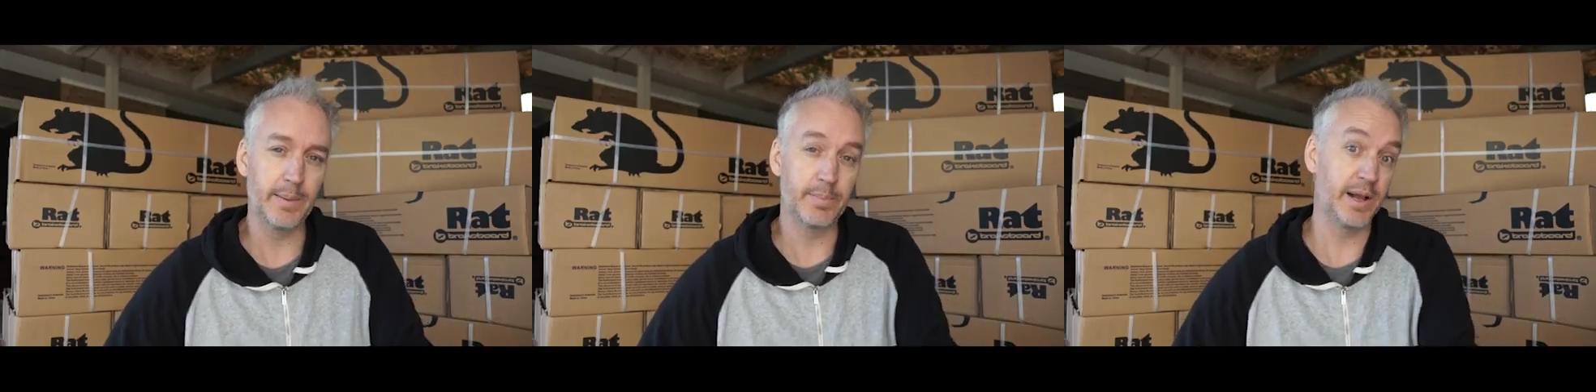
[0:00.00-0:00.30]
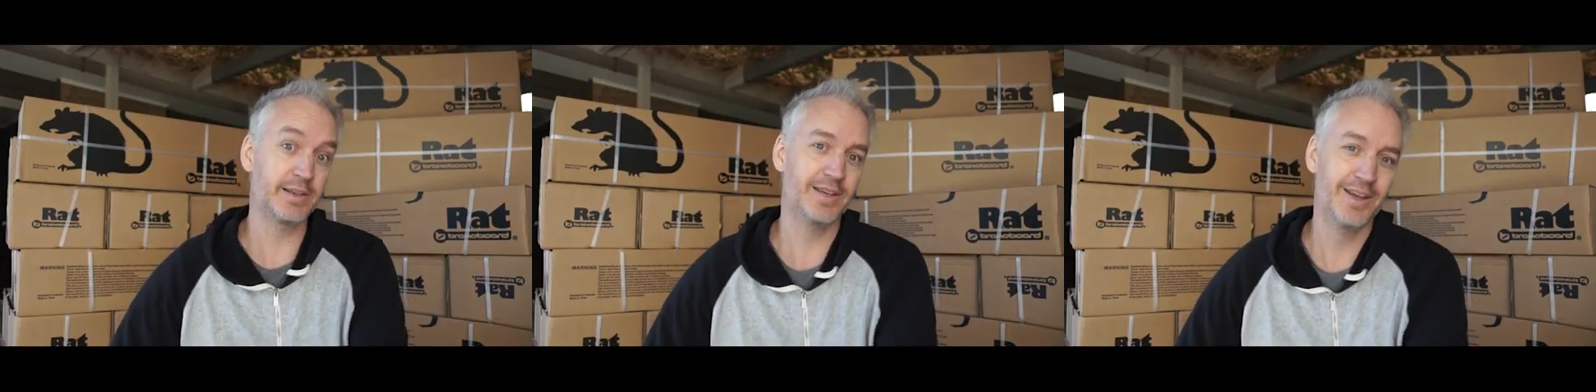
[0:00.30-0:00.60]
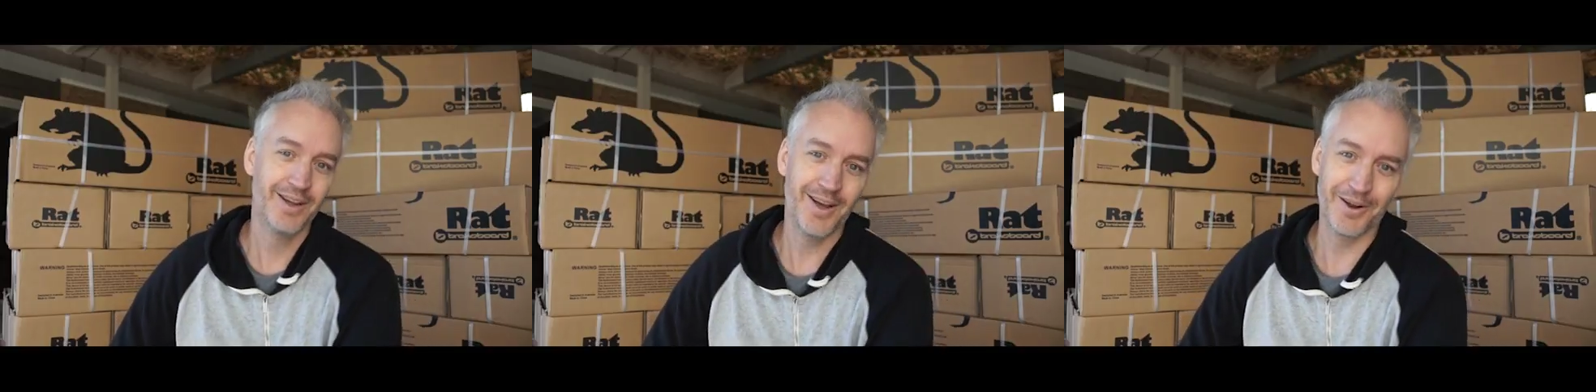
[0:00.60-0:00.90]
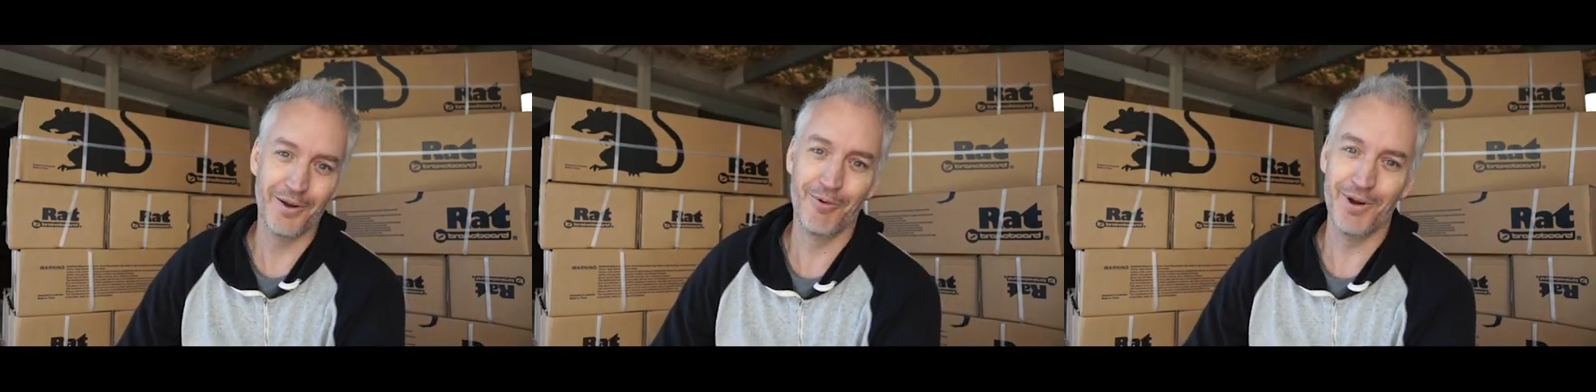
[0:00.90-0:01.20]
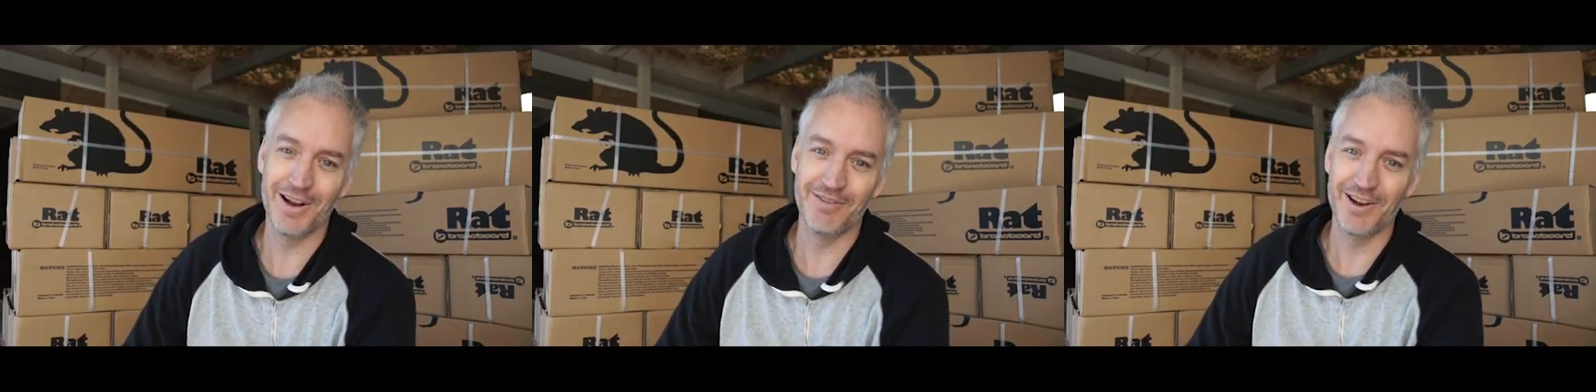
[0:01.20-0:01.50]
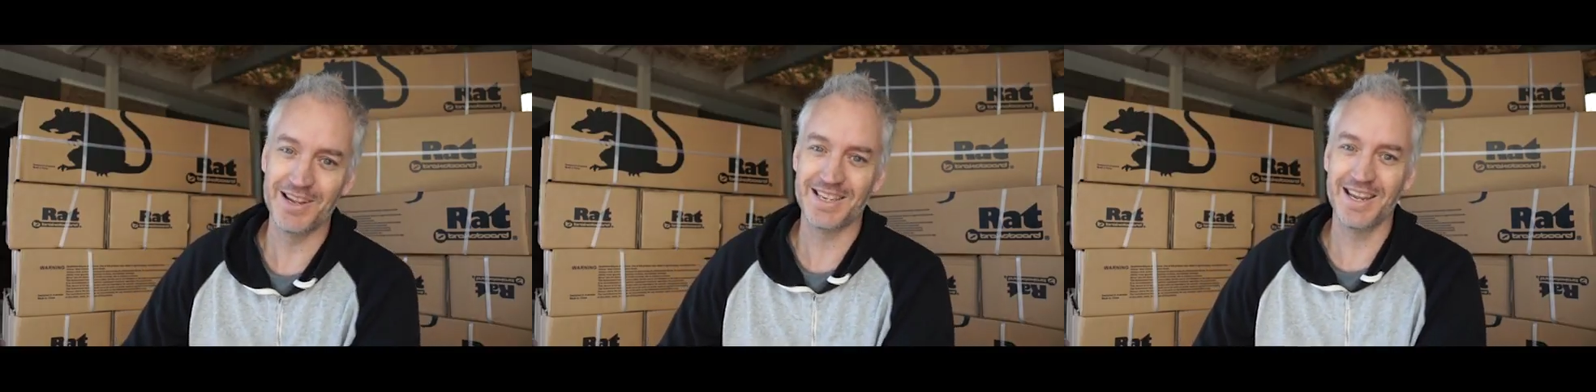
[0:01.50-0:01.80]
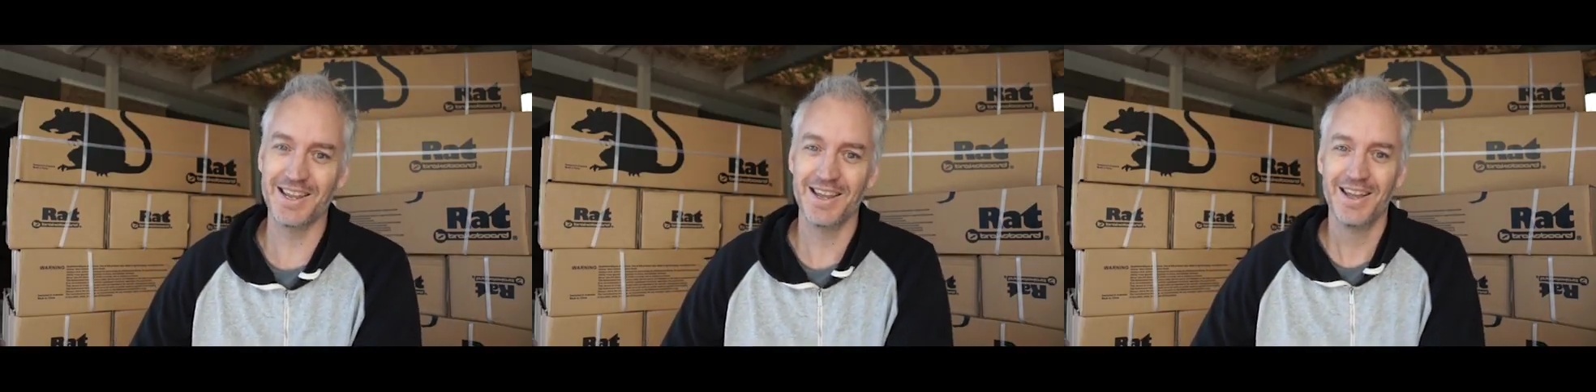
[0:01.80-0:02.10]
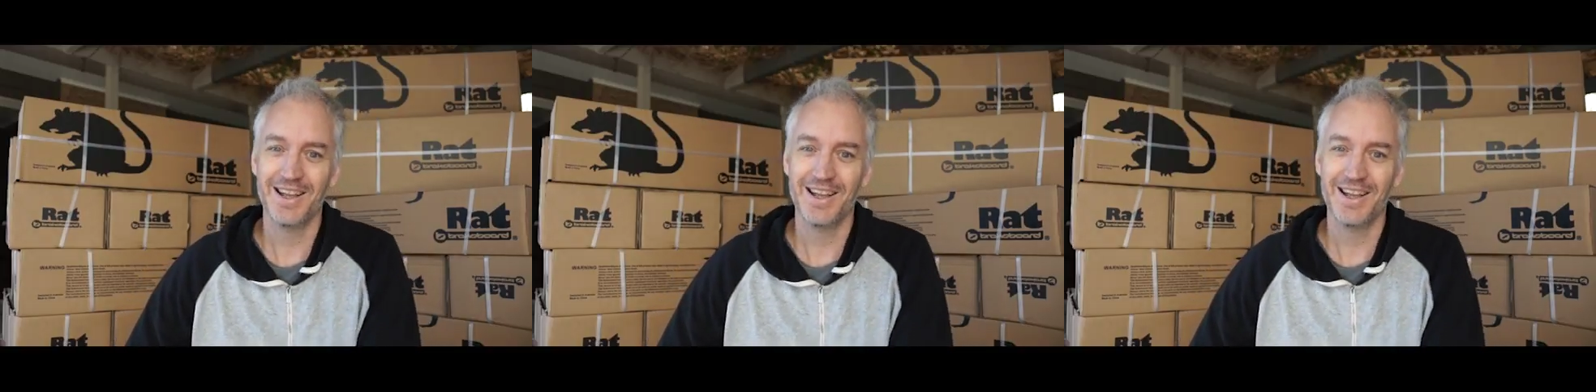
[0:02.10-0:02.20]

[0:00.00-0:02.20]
plus I got really sick